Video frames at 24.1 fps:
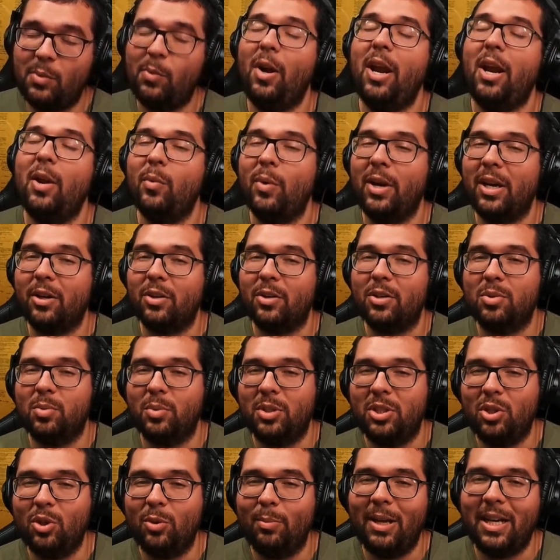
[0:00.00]
right wingers
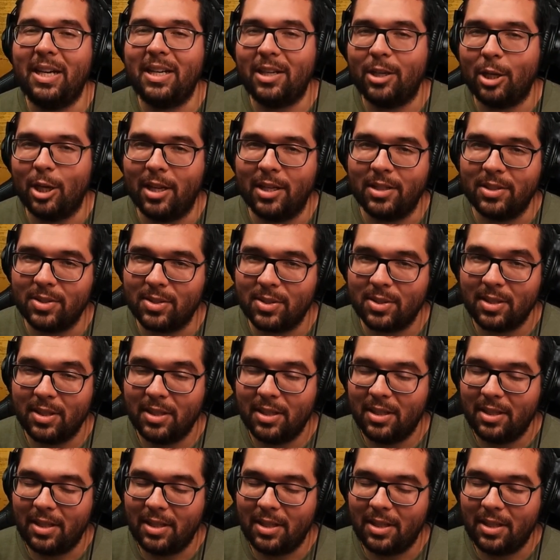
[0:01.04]
with too many guns.